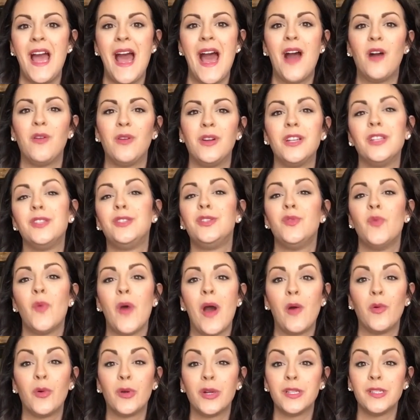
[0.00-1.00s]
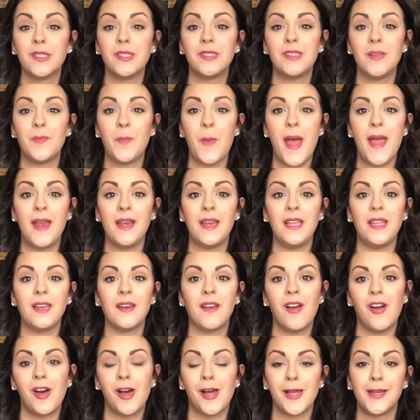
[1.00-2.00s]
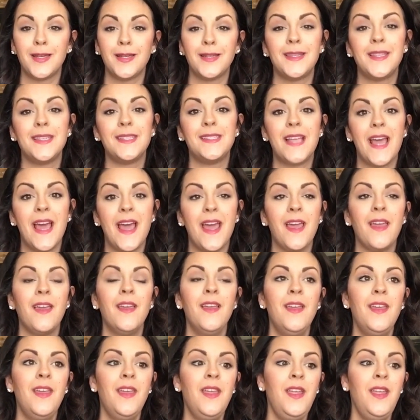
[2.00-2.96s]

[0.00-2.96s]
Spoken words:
hour to 2 hours, depending on the day.